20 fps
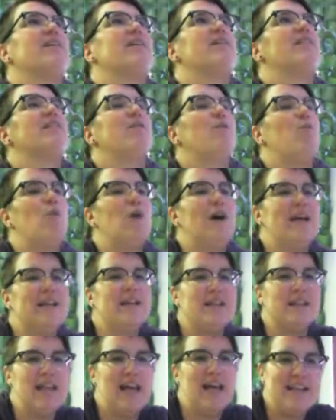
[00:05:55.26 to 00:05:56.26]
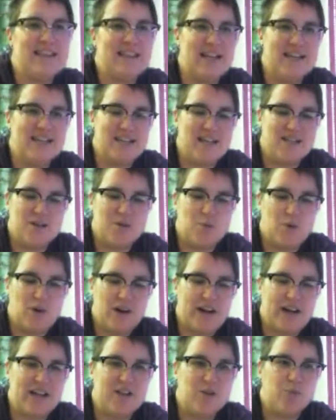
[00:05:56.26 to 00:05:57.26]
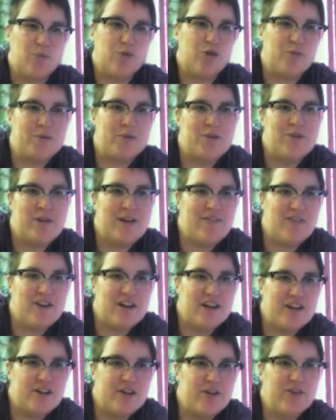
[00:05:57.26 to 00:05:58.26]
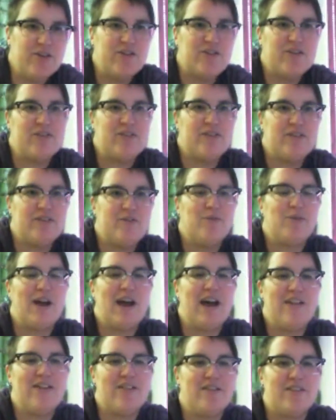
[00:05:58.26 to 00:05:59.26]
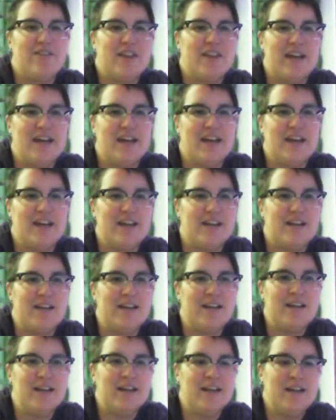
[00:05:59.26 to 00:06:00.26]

the one light that doesn't work in the room you never use, rather than